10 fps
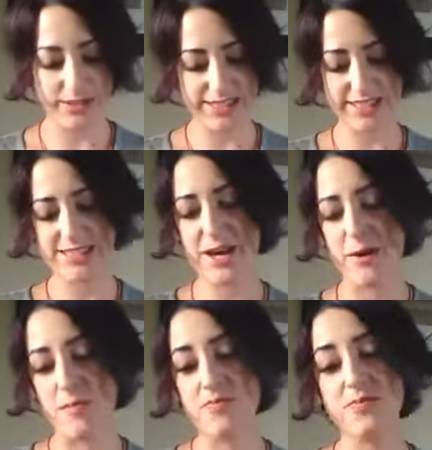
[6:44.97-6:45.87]

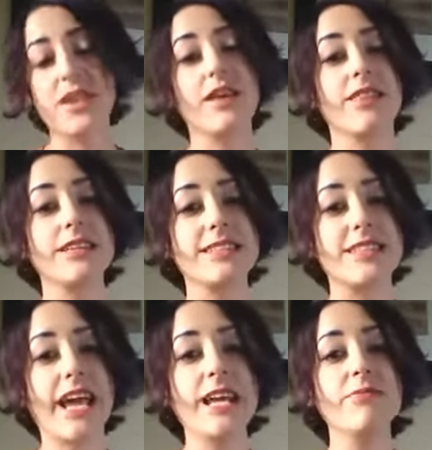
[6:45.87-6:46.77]
So, this is
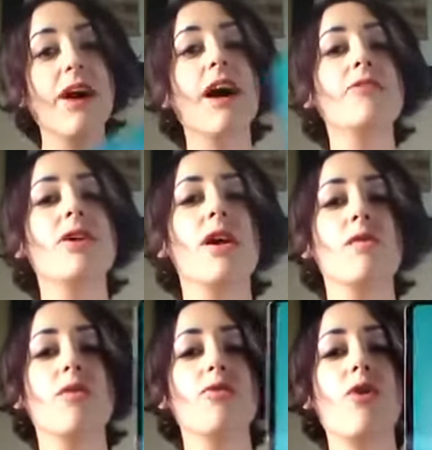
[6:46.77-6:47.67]
85.
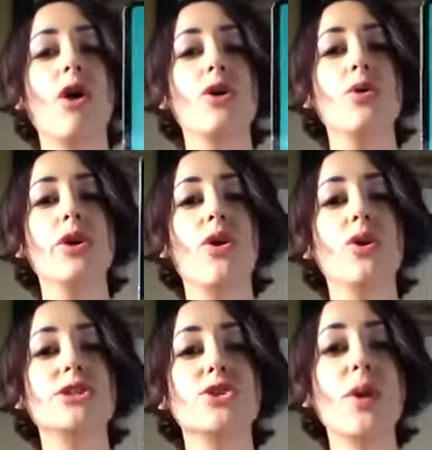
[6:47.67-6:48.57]
Follow
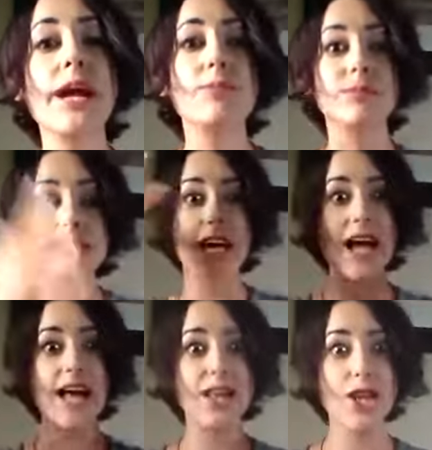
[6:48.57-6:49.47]
your dreams.
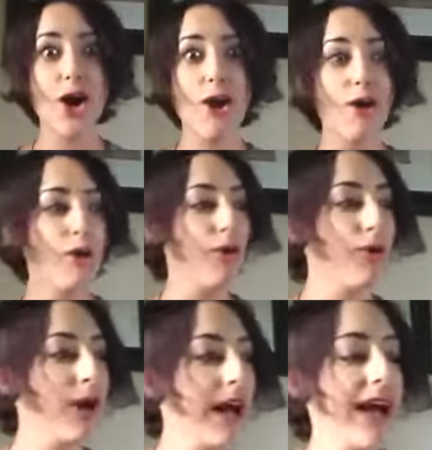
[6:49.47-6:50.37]

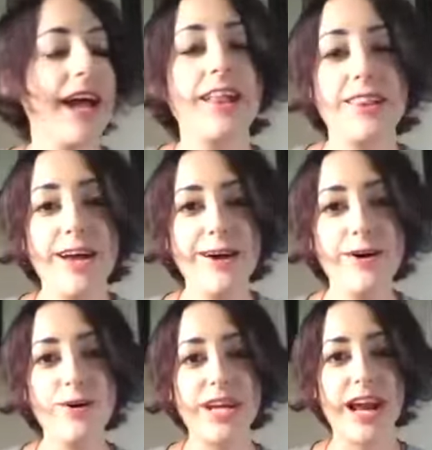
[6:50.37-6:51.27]
Hello.
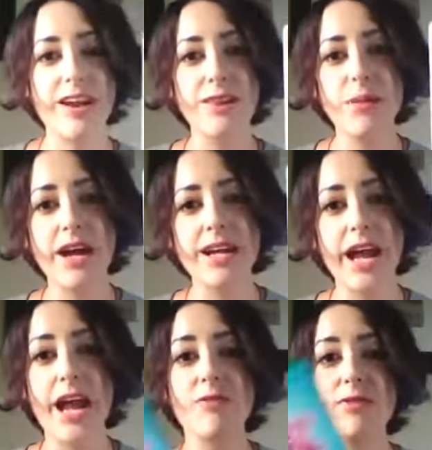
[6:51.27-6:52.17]
Get out of the back cave